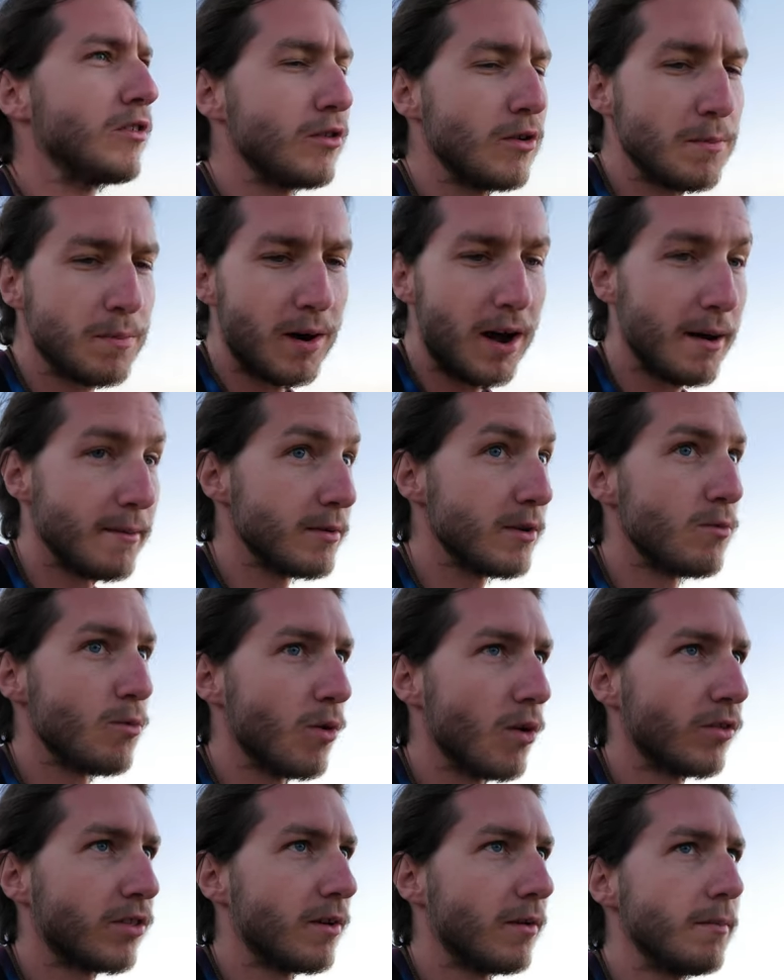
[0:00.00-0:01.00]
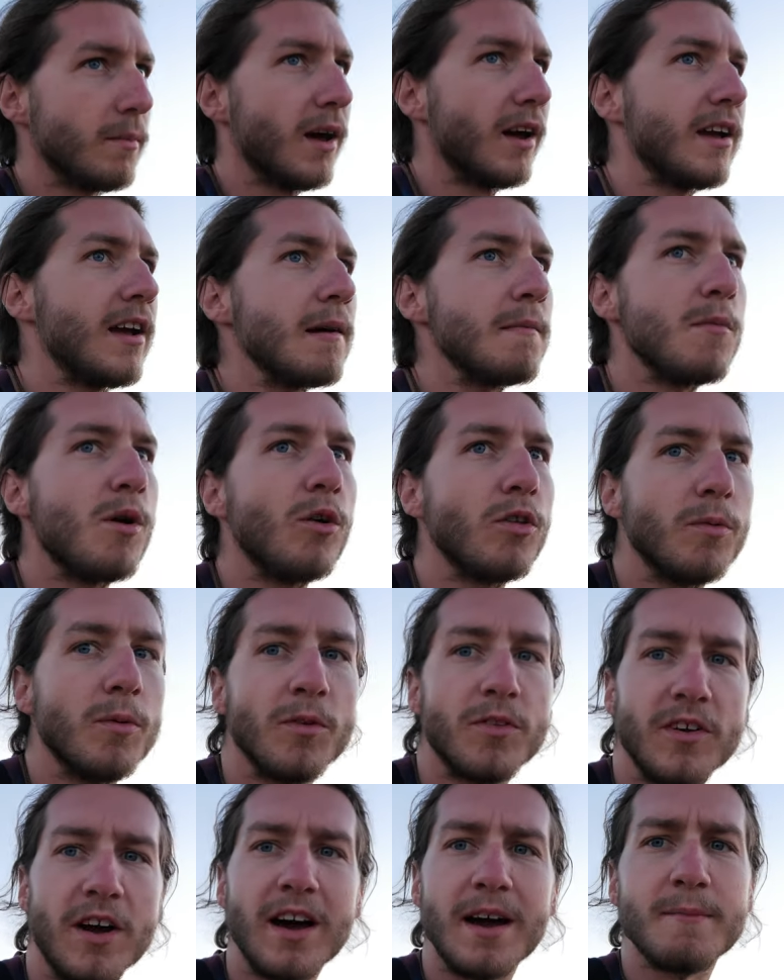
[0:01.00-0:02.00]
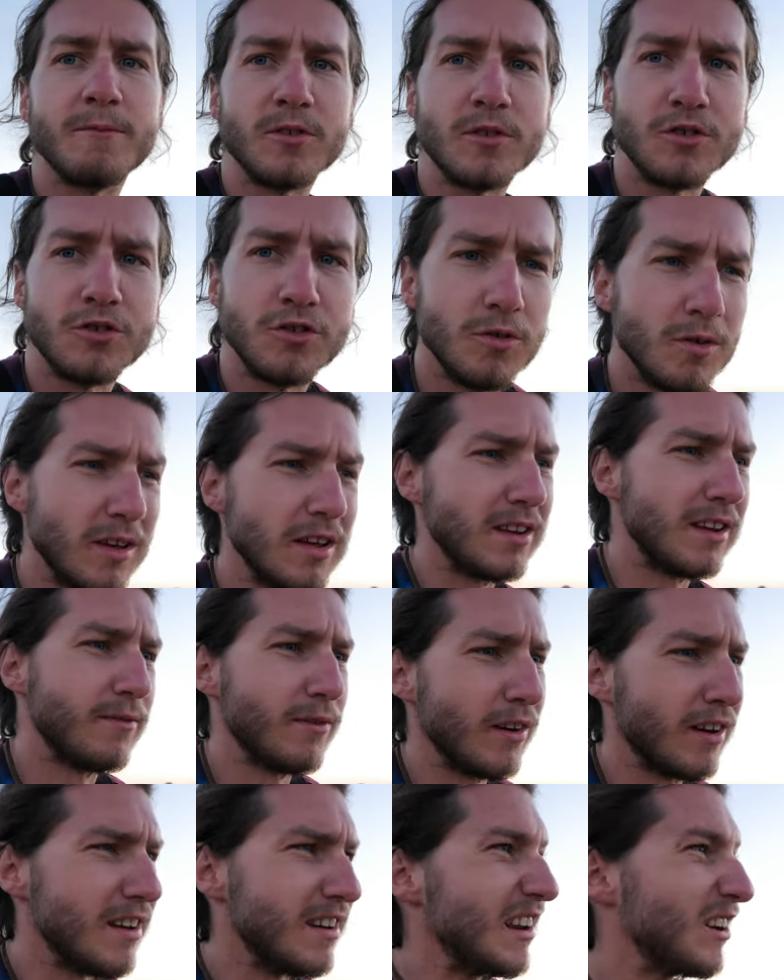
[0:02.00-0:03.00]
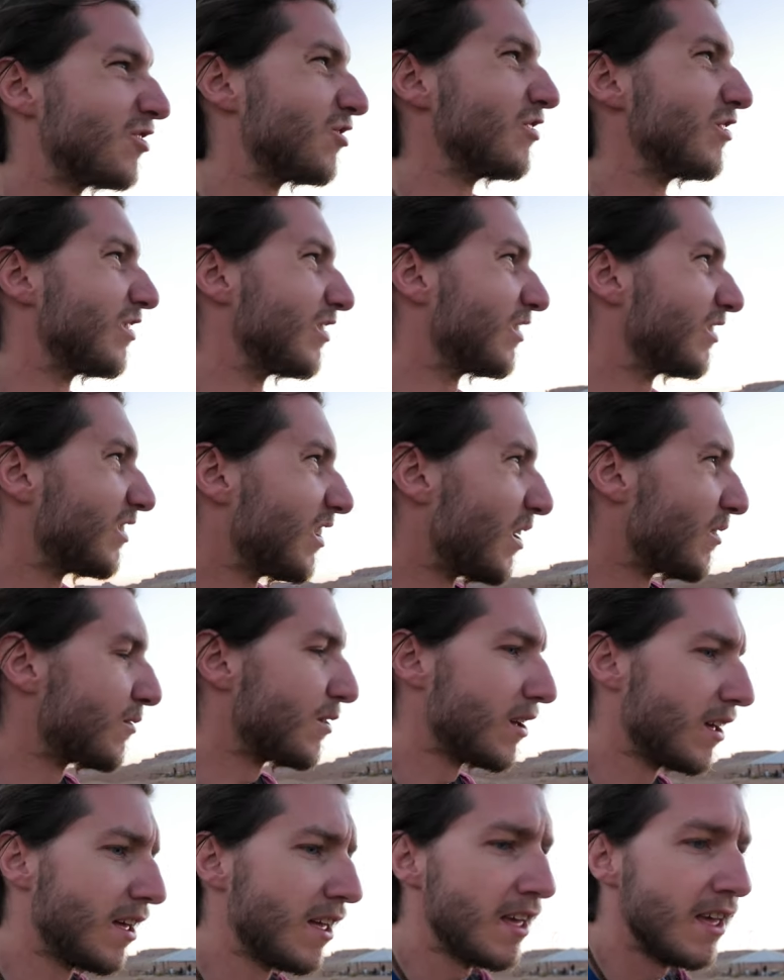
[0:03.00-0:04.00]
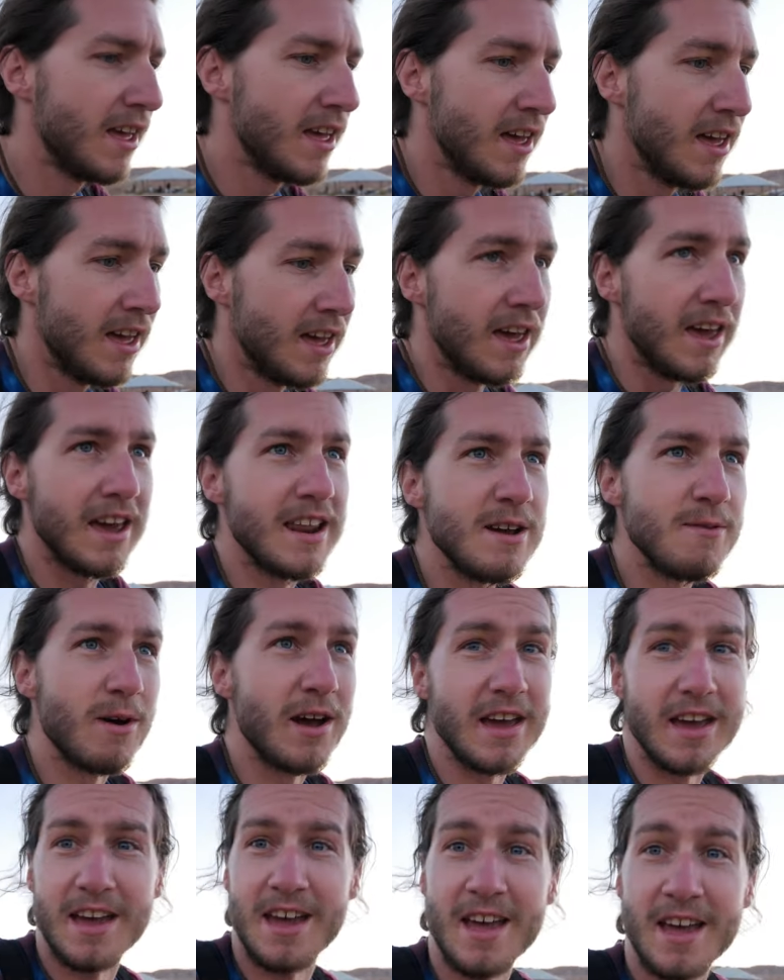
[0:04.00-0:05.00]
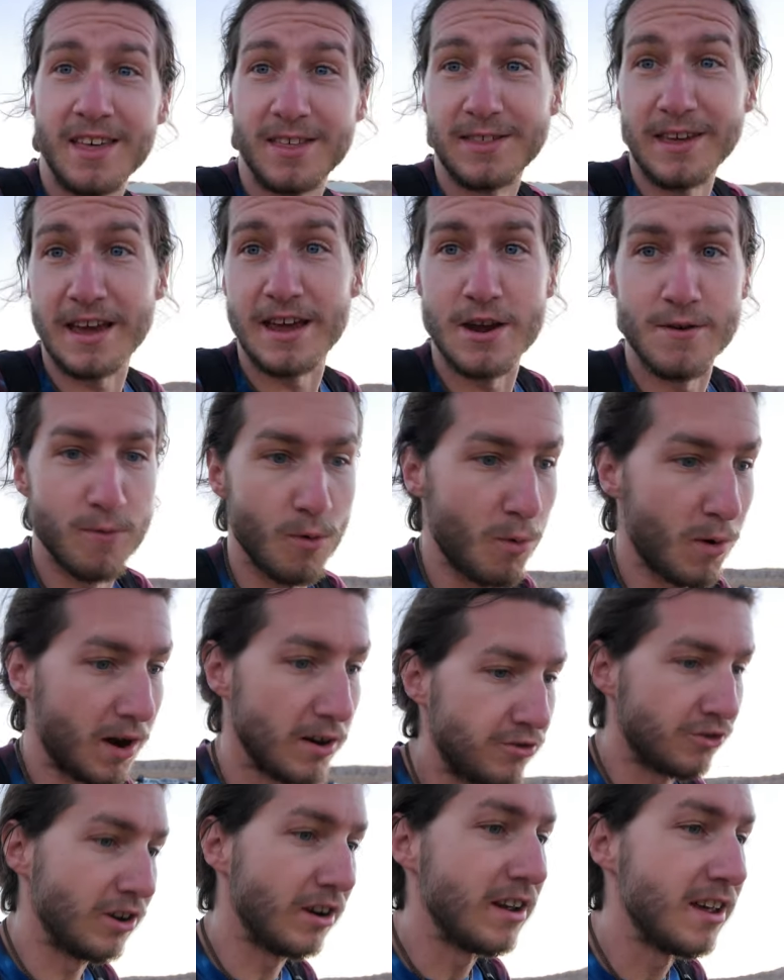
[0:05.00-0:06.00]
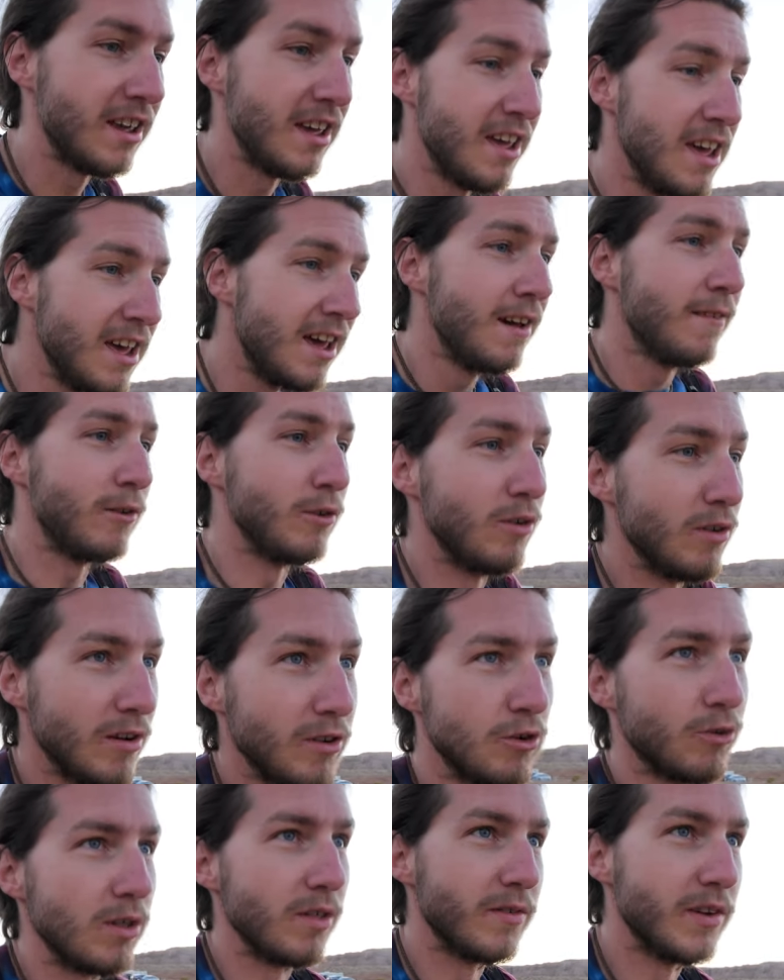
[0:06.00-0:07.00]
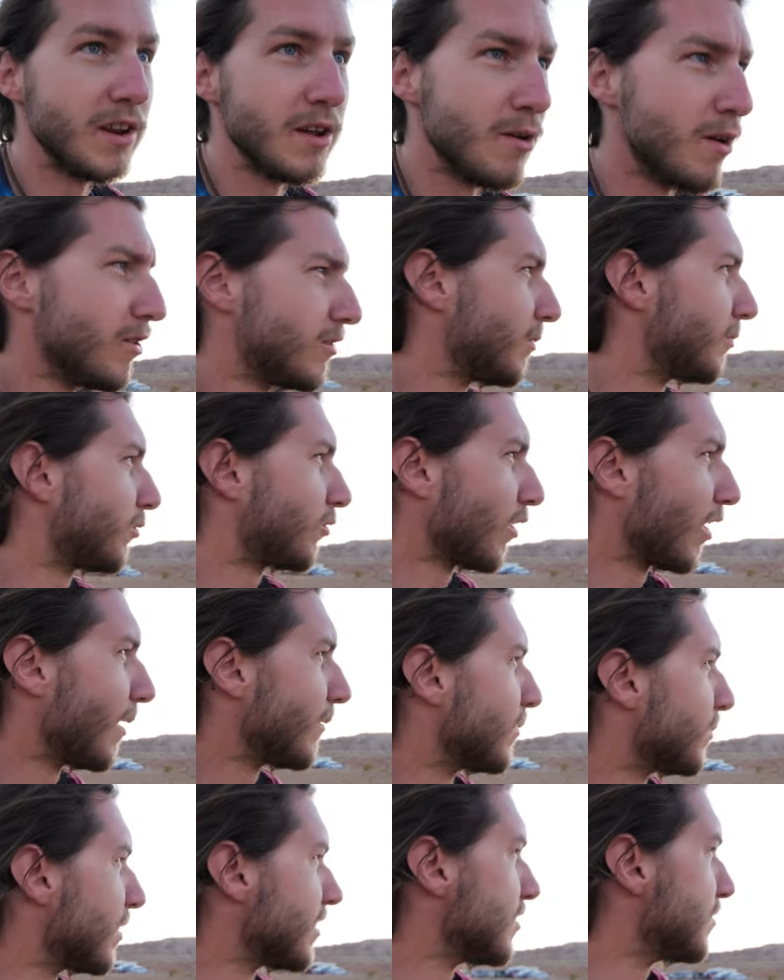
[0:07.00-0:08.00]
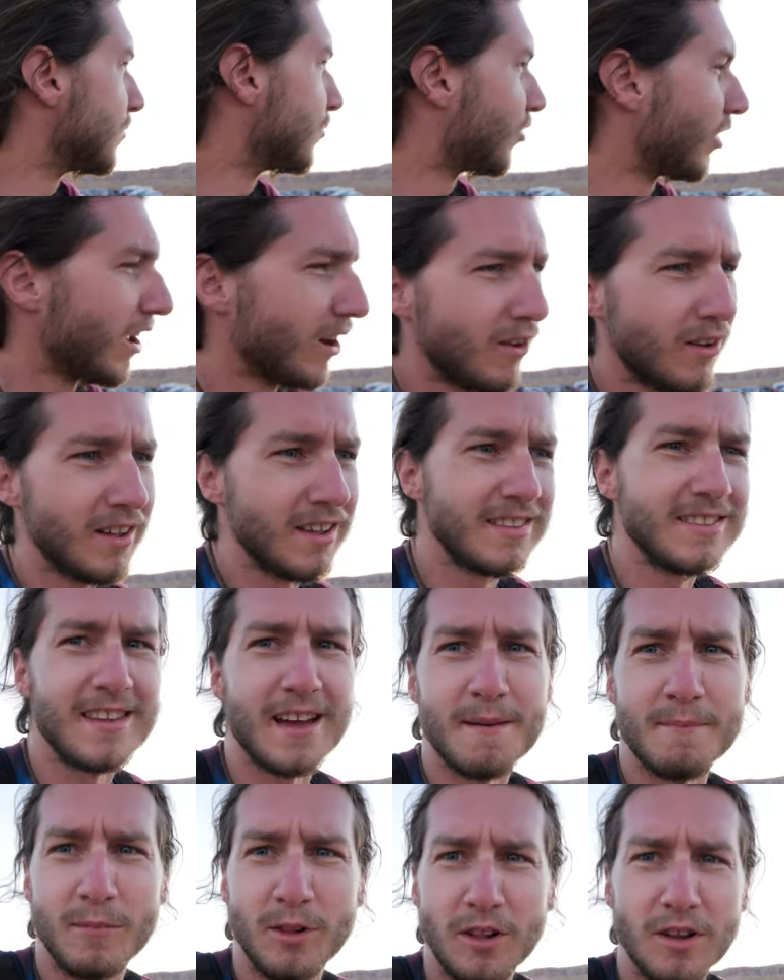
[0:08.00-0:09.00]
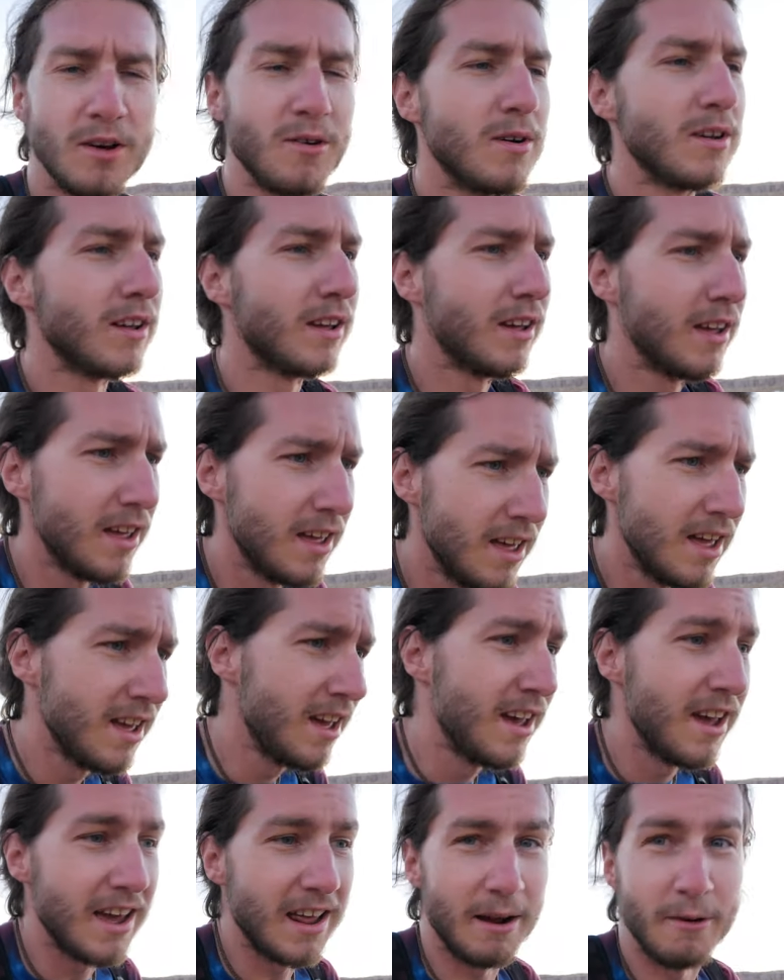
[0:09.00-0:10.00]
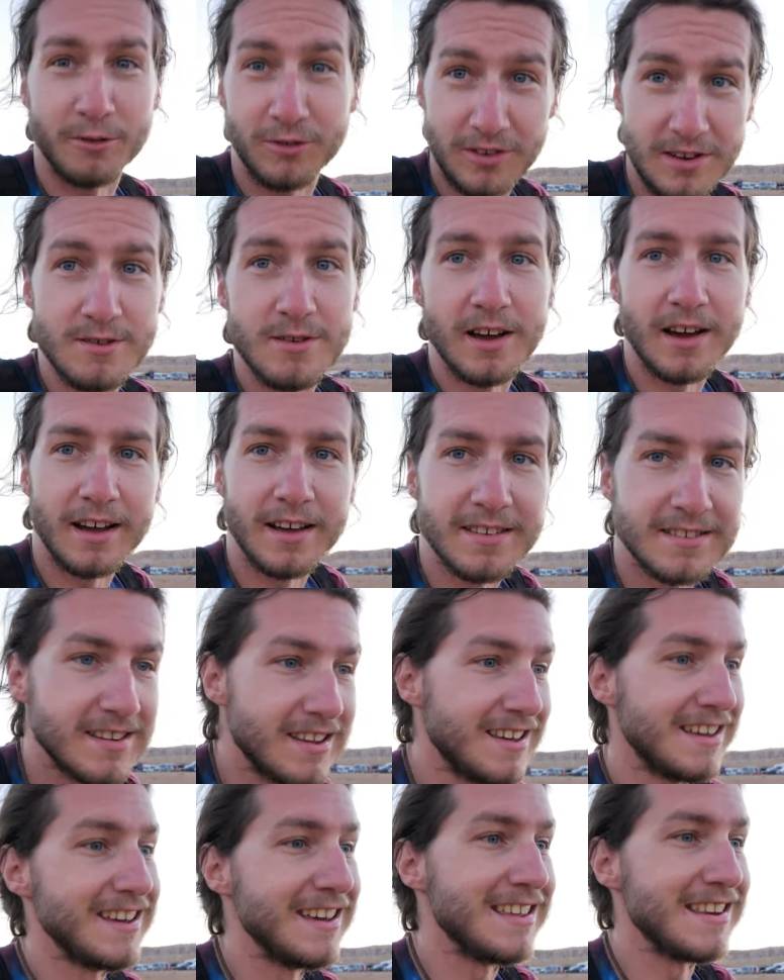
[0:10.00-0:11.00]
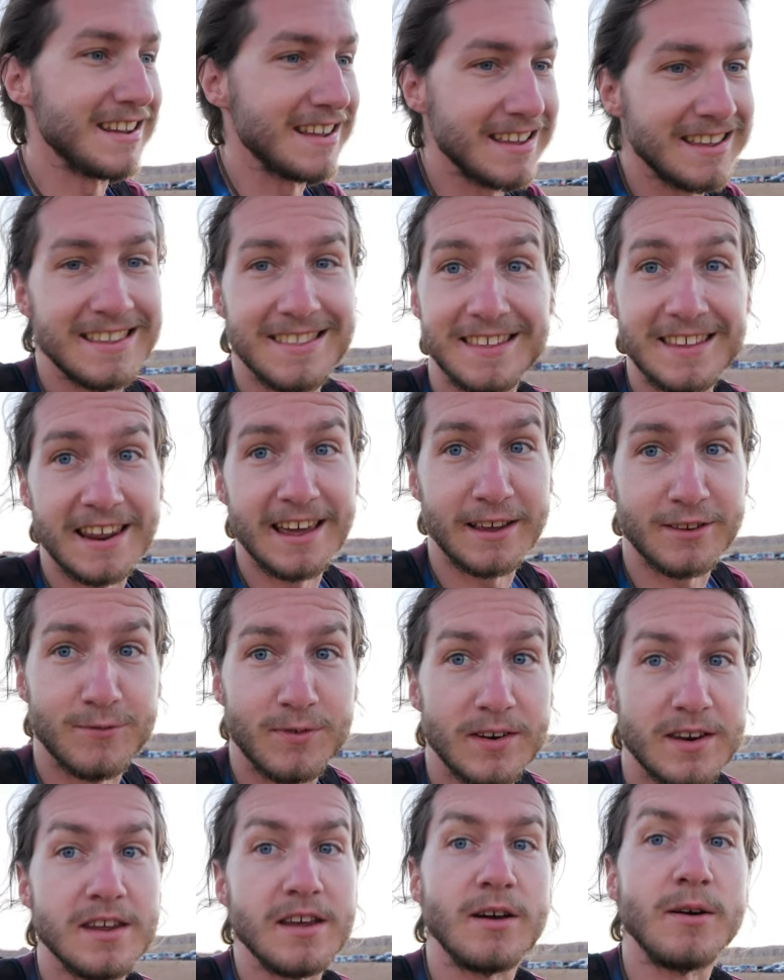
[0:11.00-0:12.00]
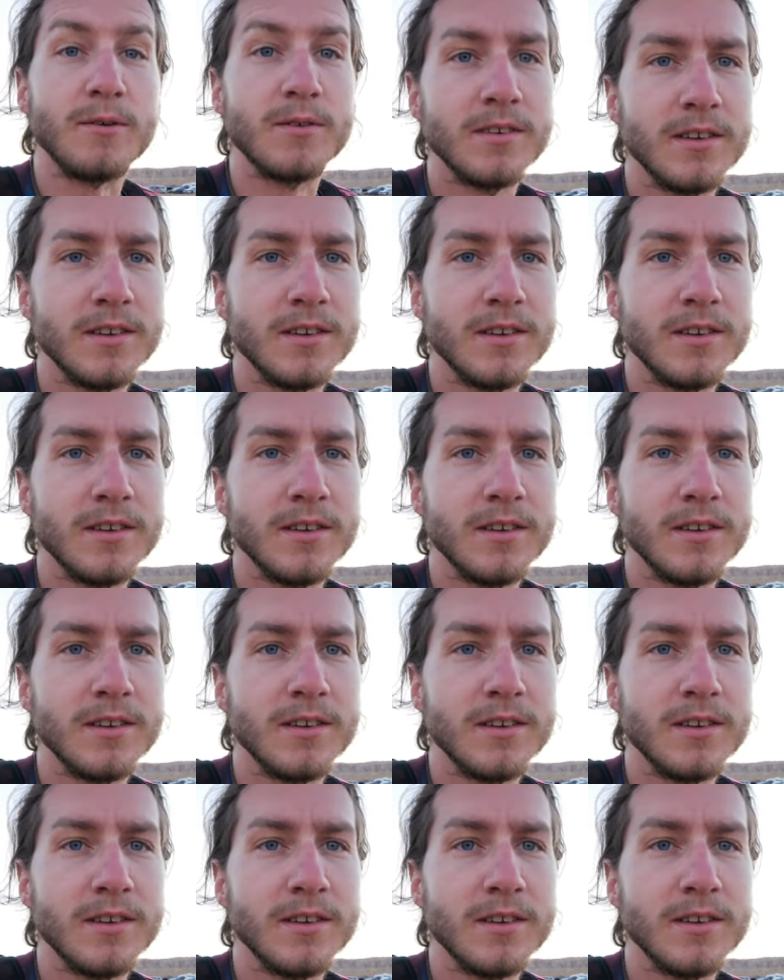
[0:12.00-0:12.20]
So it'd probably be worth coming back here multiple times and shooting in different conditions and stuff. Anyway, thank you for watching. If you did enjoy the video, subscribe to my YouTube channel down below, and I'll see you guys in the next video.